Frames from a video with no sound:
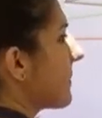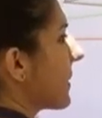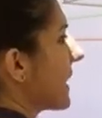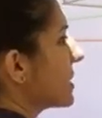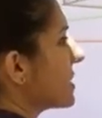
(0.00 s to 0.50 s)
my
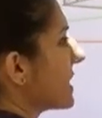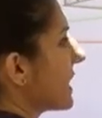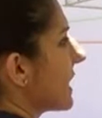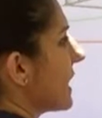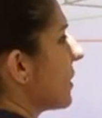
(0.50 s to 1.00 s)
branch is
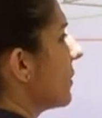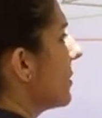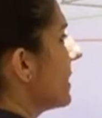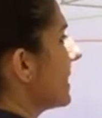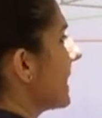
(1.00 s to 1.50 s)
getting
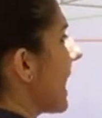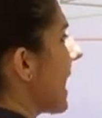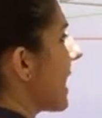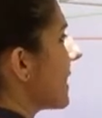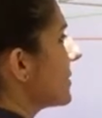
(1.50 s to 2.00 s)
narrower at the
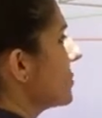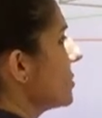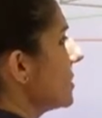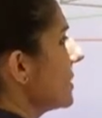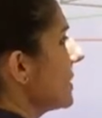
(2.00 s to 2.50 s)

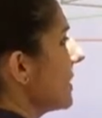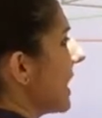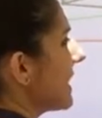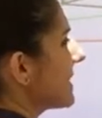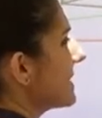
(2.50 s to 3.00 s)
edge,
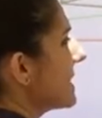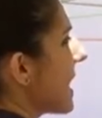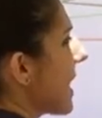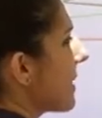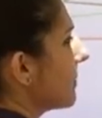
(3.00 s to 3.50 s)
and it's
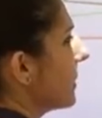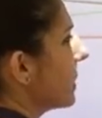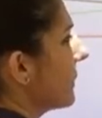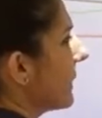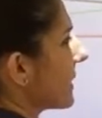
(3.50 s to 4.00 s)
not
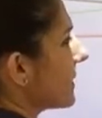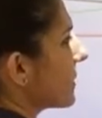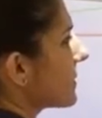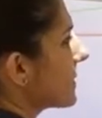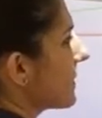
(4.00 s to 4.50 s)
perfect.
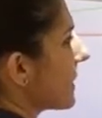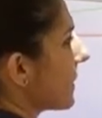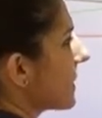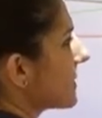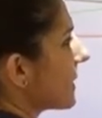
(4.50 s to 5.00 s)
There's some
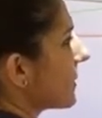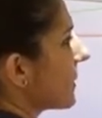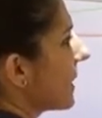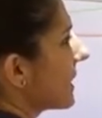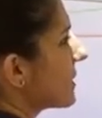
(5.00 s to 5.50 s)
areas that
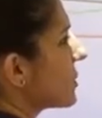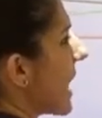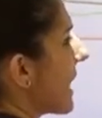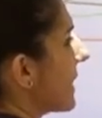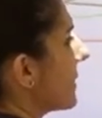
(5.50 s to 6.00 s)
look kind of
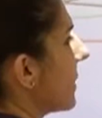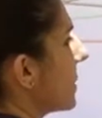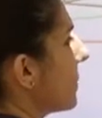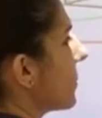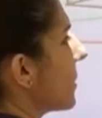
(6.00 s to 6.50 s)
jagged,
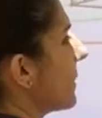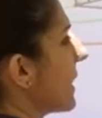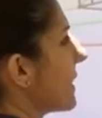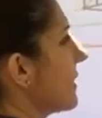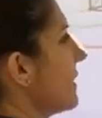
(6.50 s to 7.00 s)
kind of
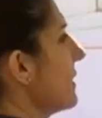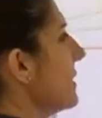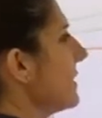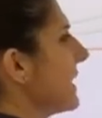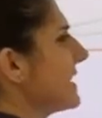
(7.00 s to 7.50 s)
broken,
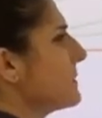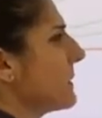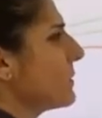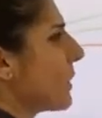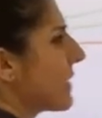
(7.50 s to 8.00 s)
like it's
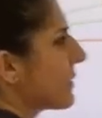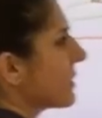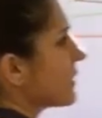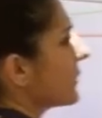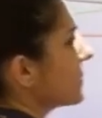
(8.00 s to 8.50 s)
been weathered
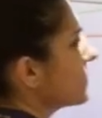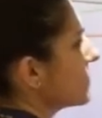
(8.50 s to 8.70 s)
in a few